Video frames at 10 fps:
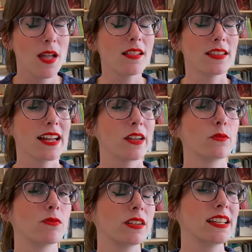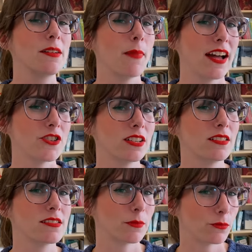Like I could really imagine
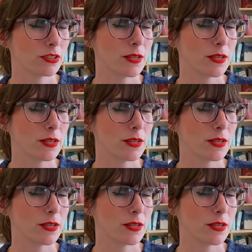some really